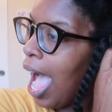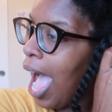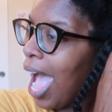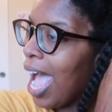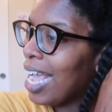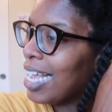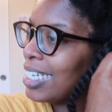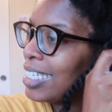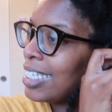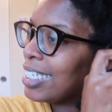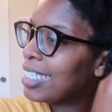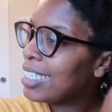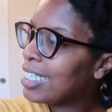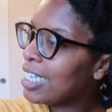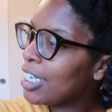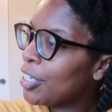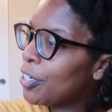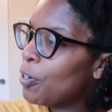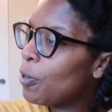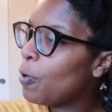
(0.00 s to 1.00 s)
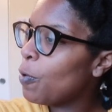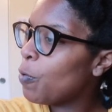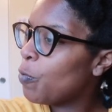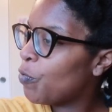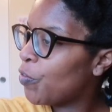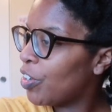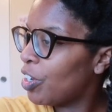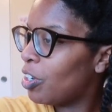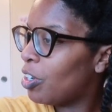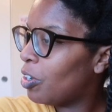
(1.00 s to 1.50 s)
I still
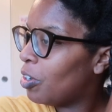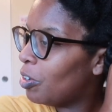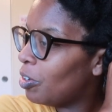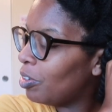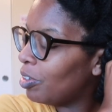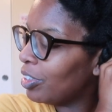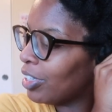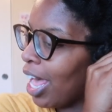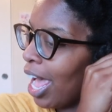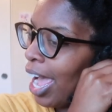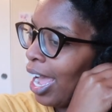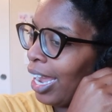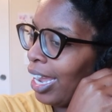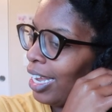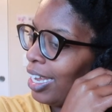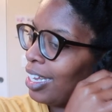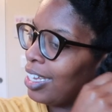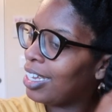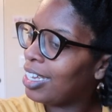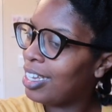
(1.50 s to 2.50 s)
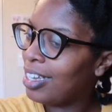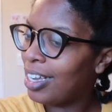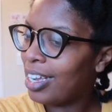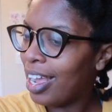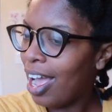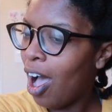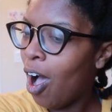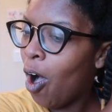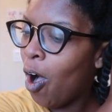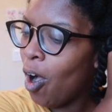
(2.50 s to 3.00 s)
feel like
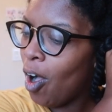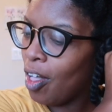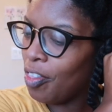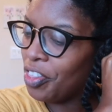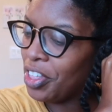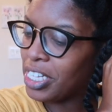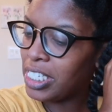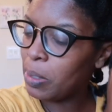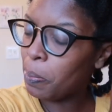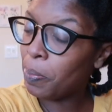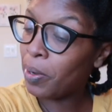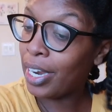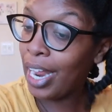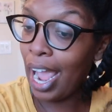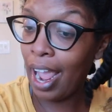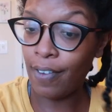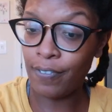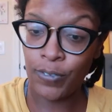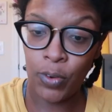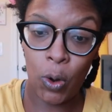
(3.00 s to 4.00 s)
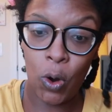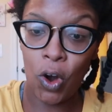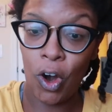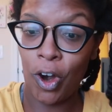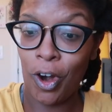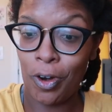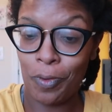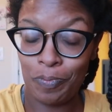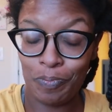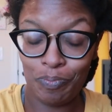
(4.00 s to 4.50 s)
on this
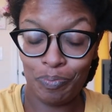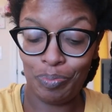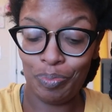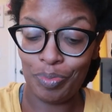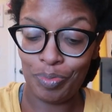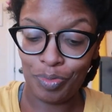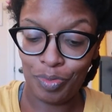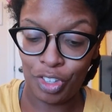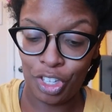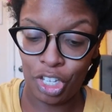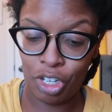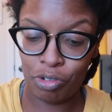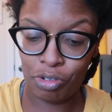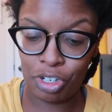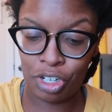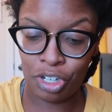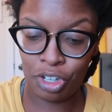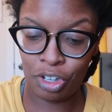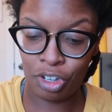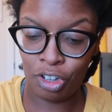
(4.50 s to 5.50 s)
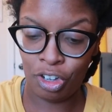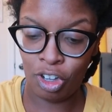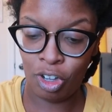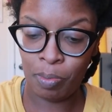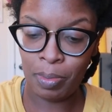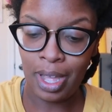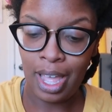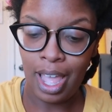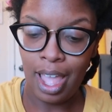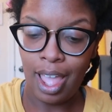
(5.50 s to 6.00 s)
platform,
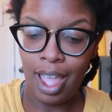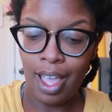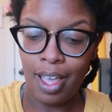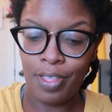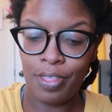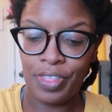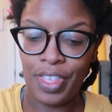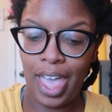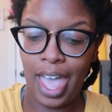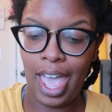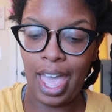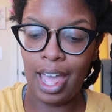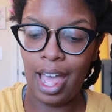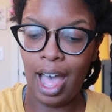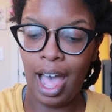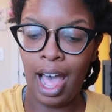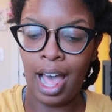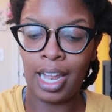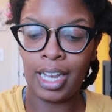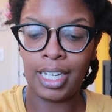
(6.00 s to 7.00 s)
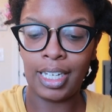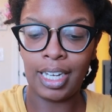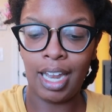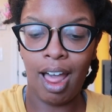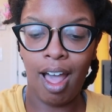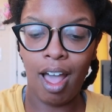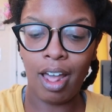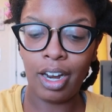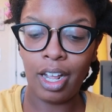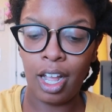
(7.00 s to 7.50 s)
YouTube, that a
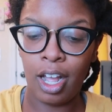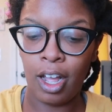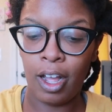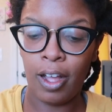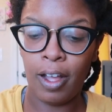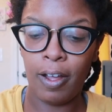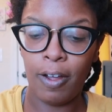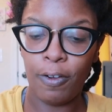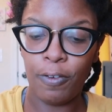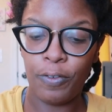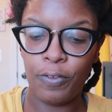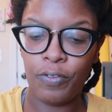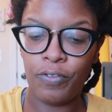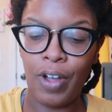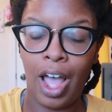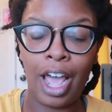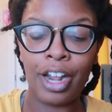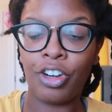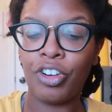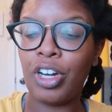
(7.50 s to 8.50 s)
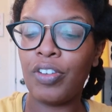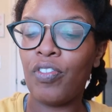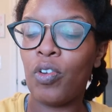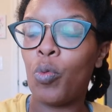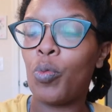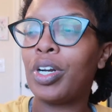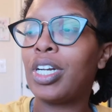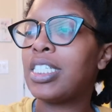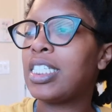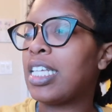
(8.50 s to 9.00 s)
lot of I don't
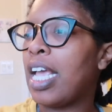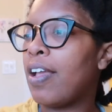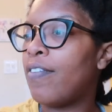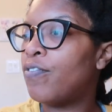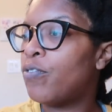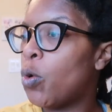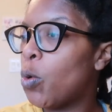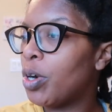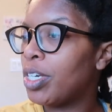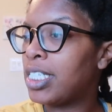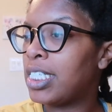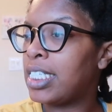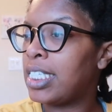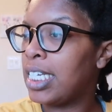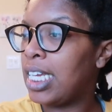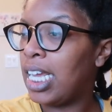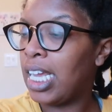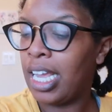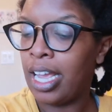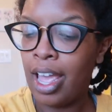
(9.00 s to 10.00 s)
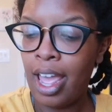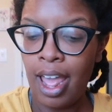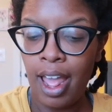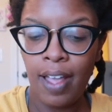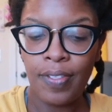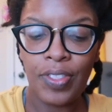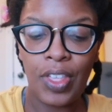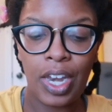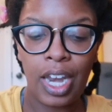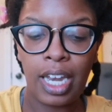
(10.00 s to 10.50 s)
even want to say 4C,
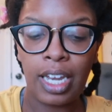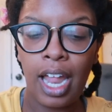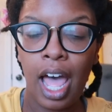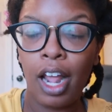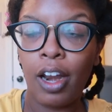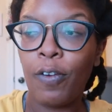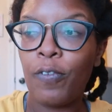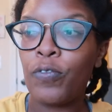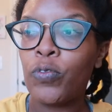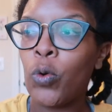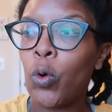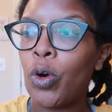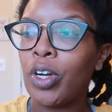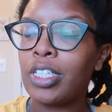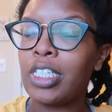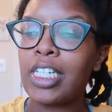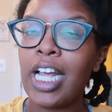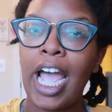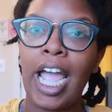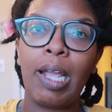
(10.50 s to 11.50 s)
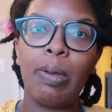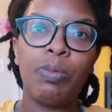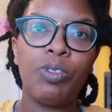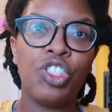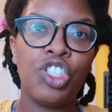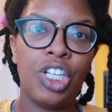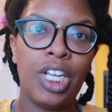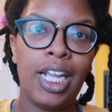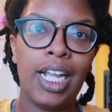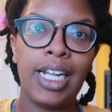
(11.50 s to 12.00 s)
that a lot of four type
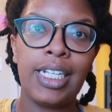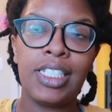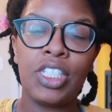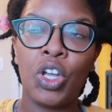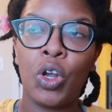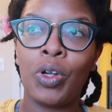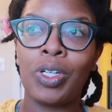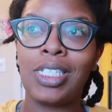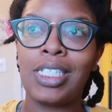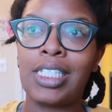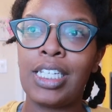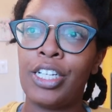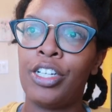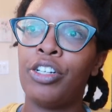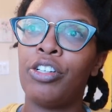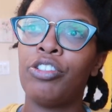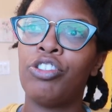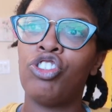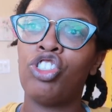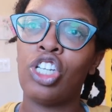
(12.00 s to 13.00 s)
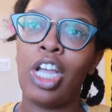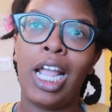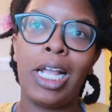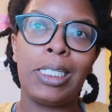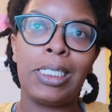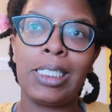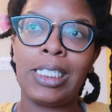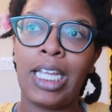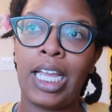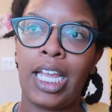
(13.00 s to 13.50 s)
chicks are still
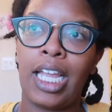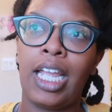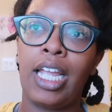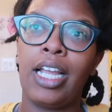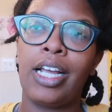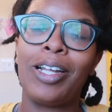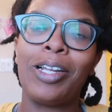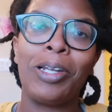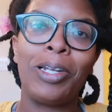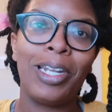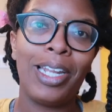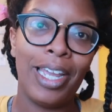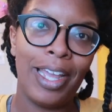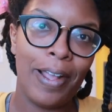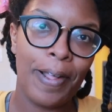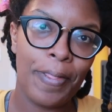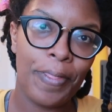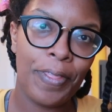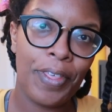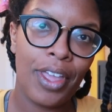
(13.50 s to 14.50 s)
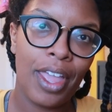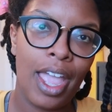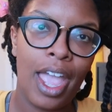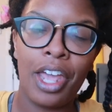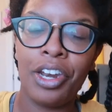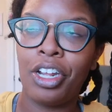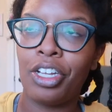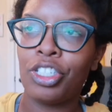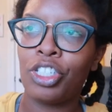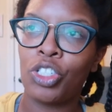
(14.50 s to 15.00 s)
chasing length
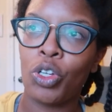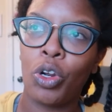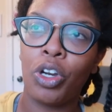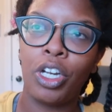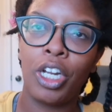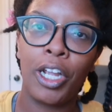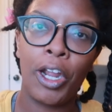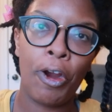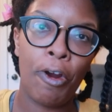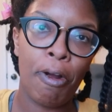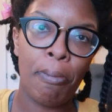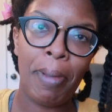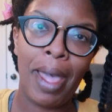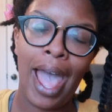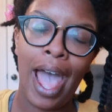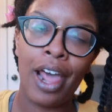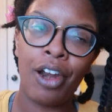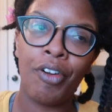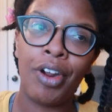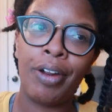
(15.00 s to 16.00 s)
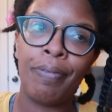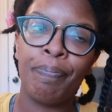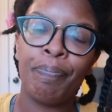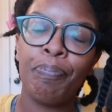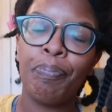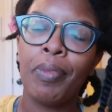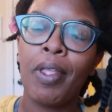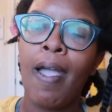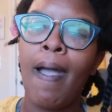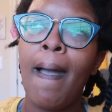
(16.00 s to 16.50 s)
and a certain curl pattern.
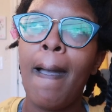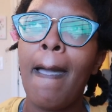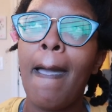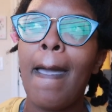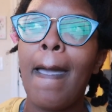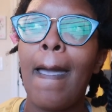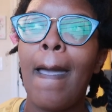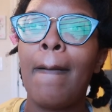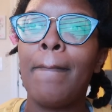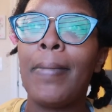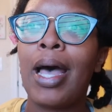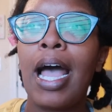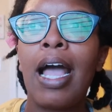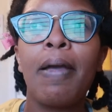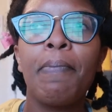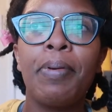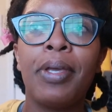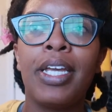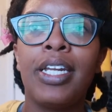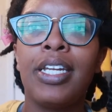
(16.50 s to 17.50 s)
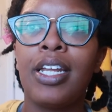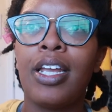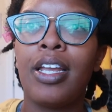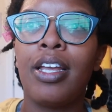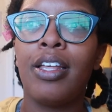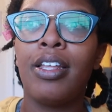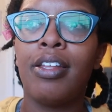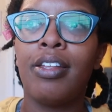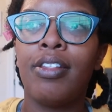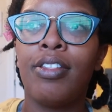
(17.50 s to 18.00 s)
In my
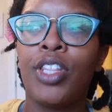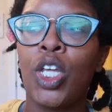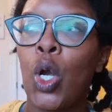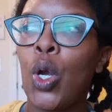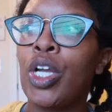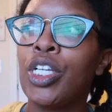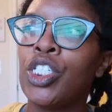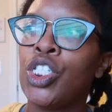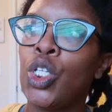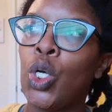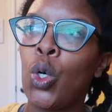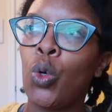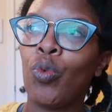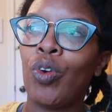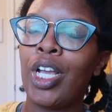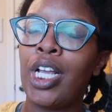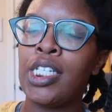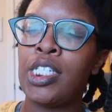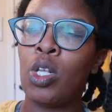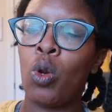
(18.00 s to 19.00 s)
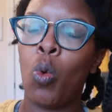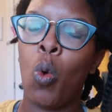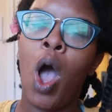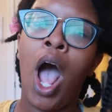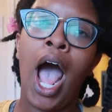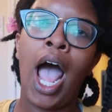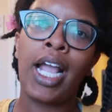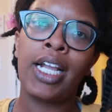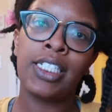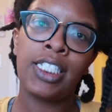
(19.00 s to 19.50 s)
opinion, there is no reason
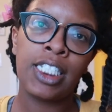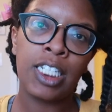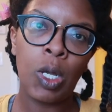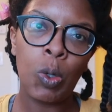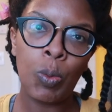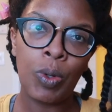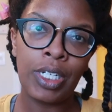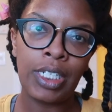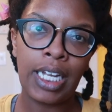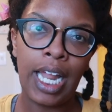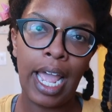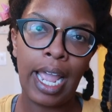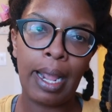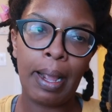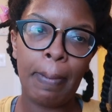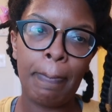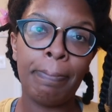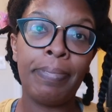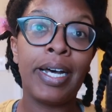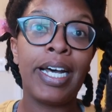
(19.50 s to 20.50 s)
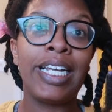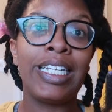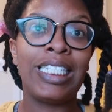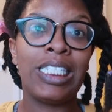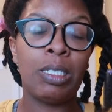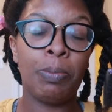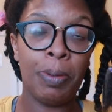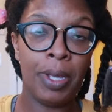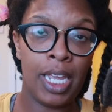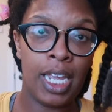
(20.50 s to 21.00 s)
why someone like
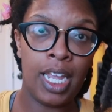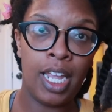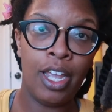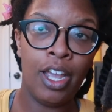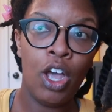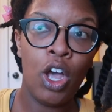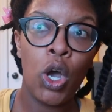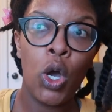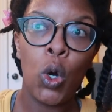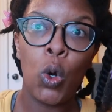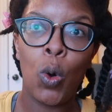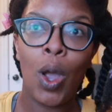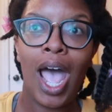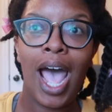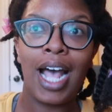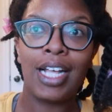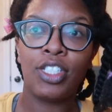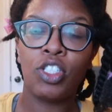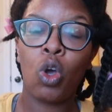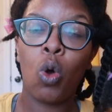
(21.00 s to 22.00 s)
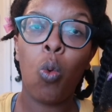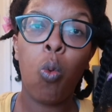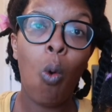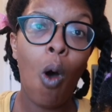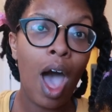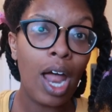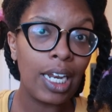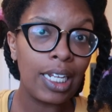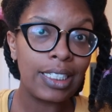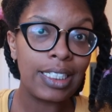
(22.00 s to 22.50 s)
Busby, who has
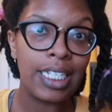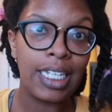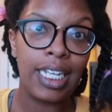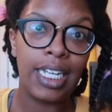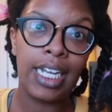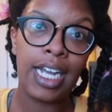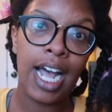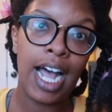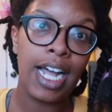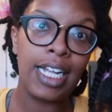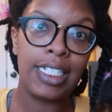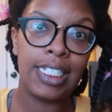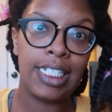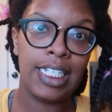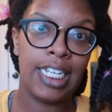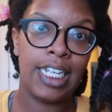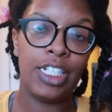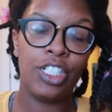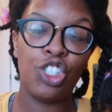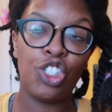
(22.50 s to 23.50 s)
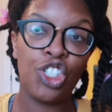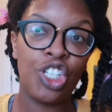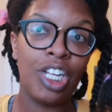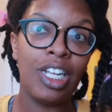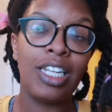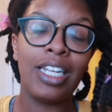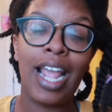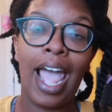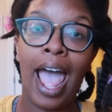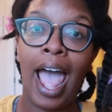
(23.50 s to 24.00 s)
quality content,
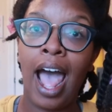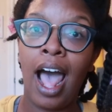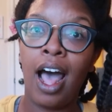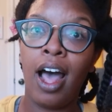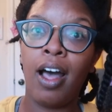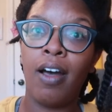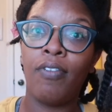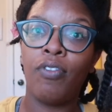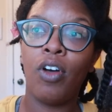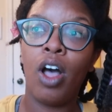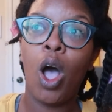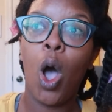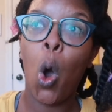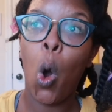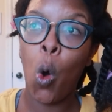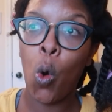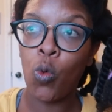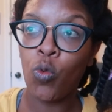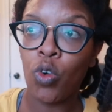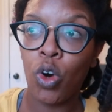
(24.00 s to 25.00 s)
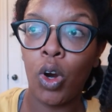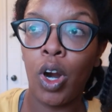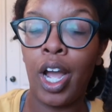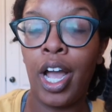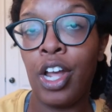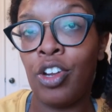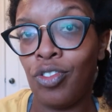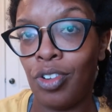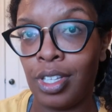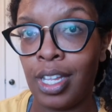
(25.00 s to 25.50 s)
shouldn't have over a
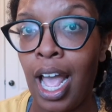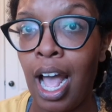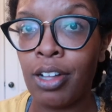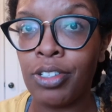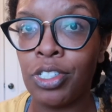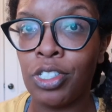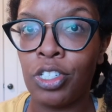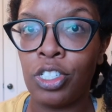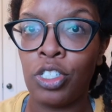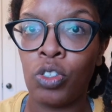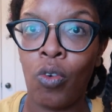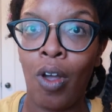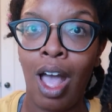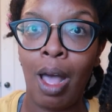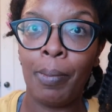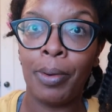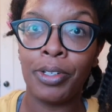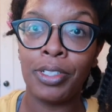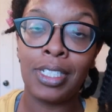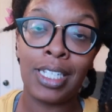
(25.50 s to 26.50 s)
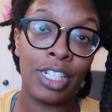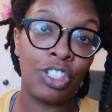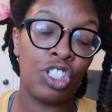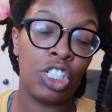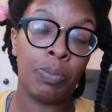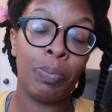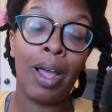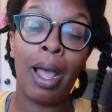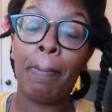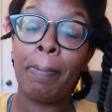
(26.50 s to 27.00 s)
100,000 subscribers. That's
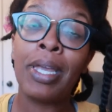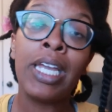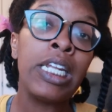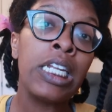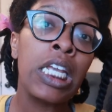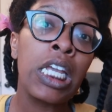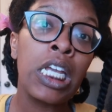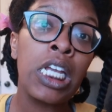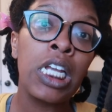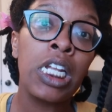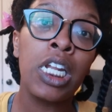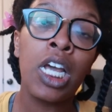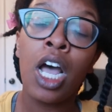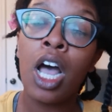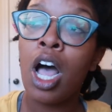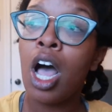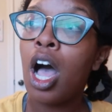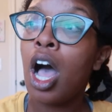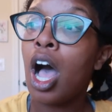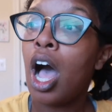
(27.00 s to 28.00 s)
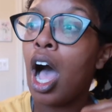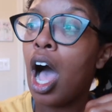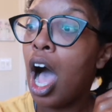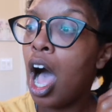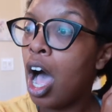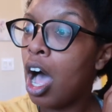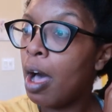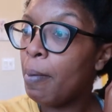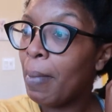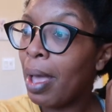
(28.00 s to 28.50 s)
just my opinion.
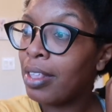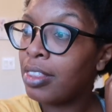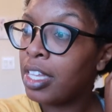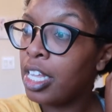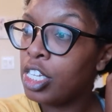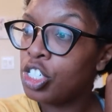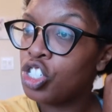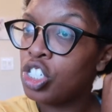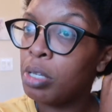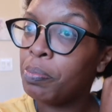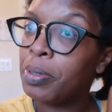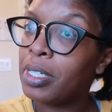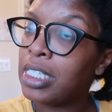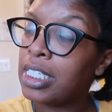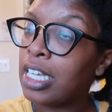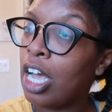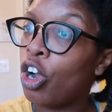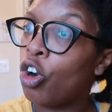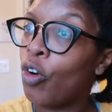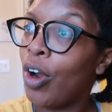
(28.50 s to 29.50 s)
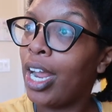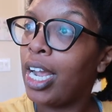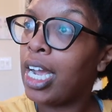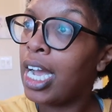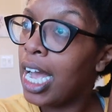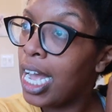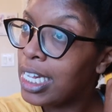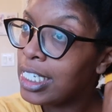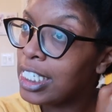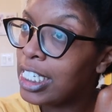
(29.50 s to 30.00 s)
Um, I think she puts out great
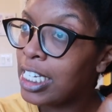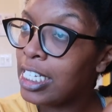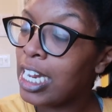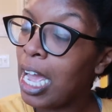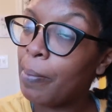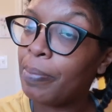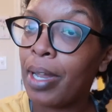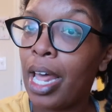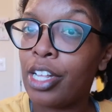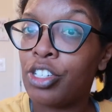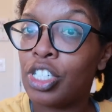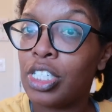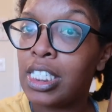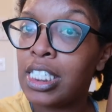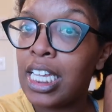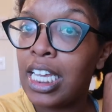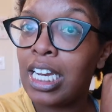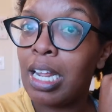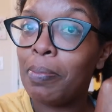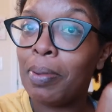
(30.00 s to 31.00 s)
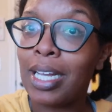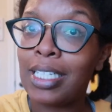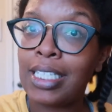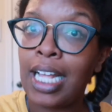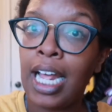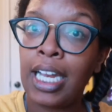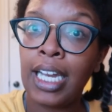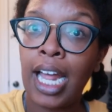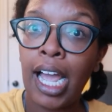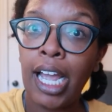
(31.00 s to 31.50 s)
content. I'm not just saying it because
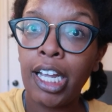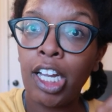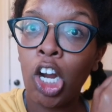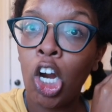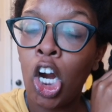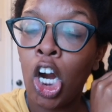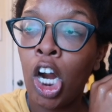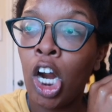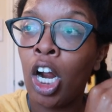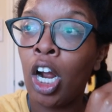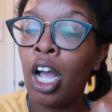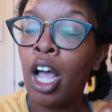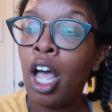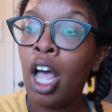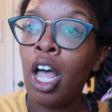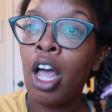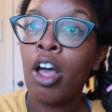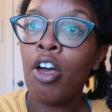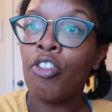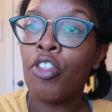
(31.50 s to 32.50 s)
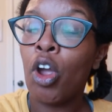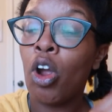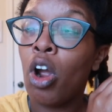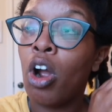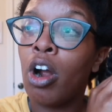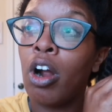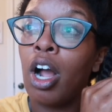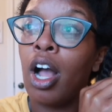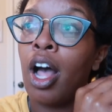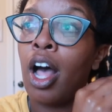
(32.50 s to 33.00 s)
I like her. There
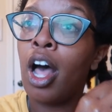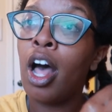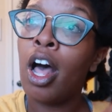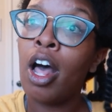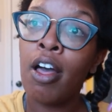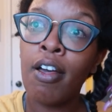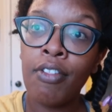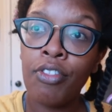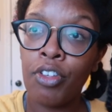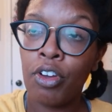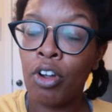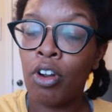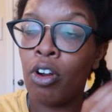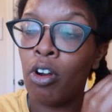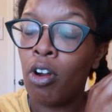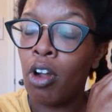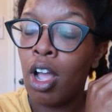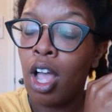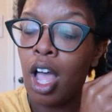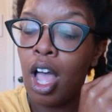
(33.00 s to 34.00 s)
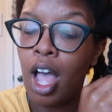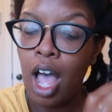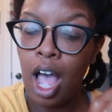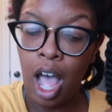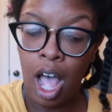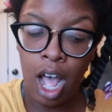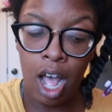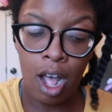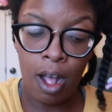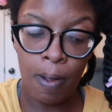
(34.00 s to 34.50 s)
are other
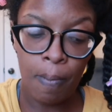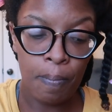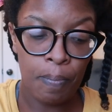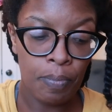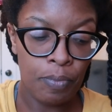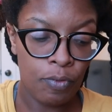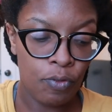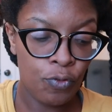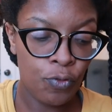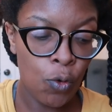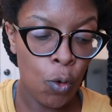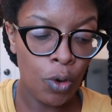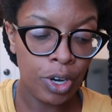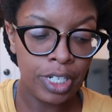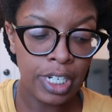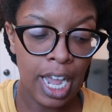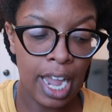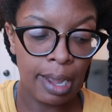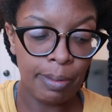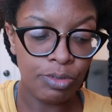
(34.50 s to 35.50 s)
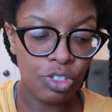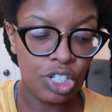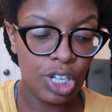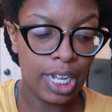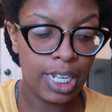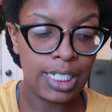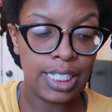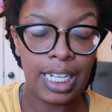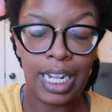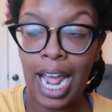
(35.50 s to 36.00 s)
um four type
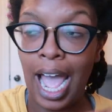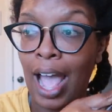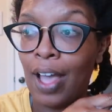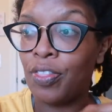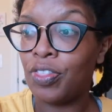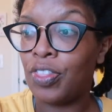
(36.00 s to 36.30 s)
chicks that i